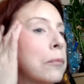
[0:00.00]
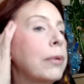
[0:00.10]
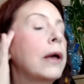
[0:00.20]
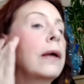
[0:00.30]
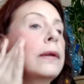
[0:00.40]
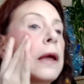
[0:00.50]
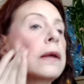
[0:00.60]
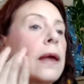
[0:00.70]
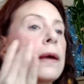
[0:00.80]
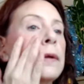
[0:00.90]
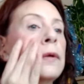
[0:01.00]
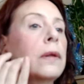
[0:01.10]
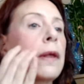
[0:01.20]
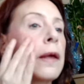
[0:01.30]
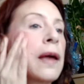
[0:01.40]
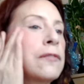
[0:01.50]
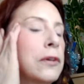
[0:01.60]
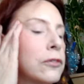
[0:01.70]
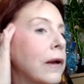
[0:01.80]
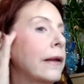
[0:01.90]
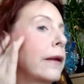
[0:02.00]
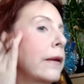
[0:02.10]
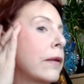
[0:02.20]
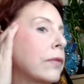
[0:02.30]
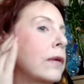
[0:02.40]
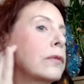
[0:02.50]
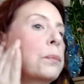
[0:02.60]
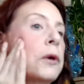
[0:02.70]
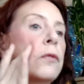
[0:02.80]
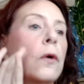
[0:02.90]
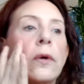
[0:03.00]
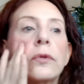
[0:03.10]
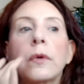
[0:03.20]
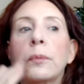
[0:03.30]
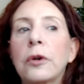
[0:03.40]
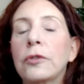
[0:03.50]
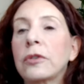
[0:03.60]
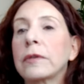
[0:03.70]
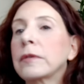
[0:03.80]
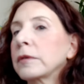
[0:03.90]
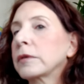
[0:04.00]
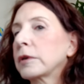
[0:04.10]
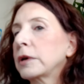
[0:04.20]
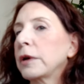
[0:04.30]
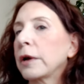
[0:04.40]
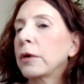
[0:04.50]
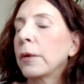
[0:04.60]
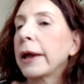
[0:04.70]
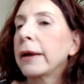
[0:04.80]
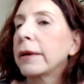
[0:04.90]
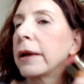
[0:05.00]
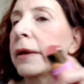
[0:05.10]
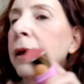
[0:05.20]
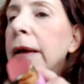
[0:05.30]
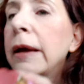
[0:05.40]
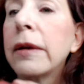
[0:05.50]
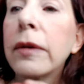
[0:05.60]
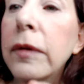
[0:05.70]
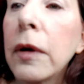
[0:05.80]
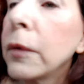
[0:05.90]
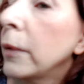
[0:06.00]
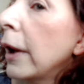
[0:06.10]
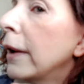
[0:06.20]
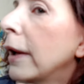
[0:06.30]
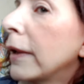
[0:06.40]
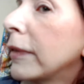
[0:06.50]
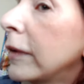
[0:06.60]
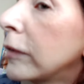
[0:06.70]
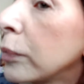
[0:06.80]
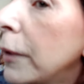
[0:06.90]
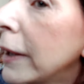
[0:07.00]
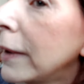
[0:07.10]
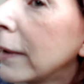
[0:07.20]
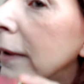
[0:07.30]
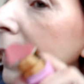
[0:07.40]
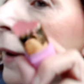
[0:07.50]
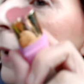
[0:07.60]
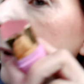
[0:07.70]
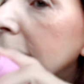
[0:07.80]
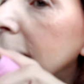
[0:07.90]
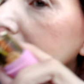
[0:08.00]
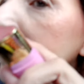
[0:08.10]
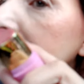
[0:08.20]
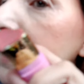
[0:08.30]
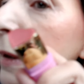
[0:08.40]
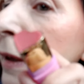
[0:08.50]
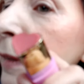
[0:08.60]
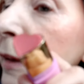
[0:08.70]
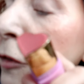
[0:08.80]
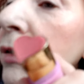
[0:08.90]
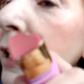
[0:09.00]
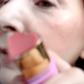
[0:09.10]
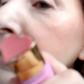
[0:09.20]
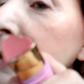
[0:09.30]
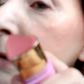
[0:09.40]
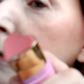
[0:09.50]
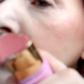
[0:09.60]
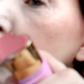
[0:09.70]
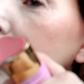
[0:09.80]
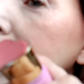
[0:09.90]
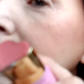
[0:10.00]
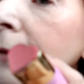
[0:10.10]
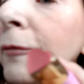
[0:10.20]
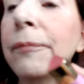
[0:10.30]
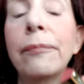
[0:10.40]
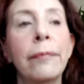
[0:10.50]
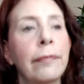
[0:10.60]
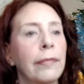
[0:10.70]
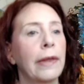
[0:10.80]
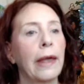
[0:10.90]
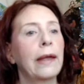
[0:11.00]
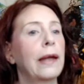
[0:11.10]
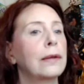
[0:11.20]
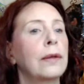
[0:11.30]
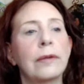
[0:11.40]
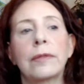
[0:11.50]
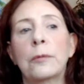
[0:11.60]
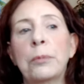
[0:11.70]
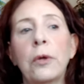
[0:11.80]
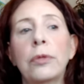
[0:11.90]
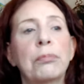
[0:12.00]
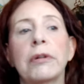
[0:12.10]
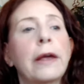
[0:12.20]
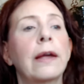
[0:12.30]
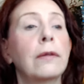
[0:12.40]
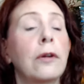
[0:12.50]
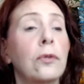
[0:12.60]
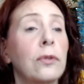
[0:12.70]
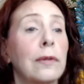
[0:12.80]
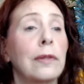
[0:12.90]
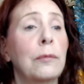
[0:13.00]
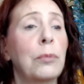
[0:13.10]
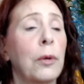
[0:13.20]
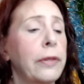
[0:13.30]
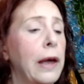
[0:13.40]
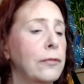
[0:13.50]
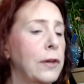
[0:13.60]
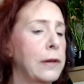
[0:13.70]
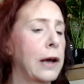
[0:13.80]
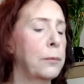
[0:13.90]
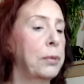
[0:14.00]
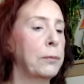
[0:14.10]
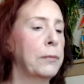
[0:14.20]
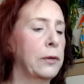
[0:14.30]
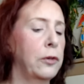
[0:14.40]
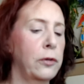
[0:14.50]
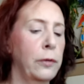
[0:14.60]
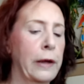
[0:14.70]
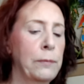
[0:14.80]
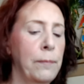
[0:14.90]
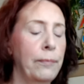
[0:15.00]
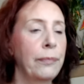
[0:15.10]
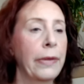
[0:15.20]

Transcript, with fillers: But again, I haven't tried any of these before, so we're just gonna go ahead. So uh, this one is the Trixie and Sweetie, and they're both pretty colors, and they both have a lot of pigment to them.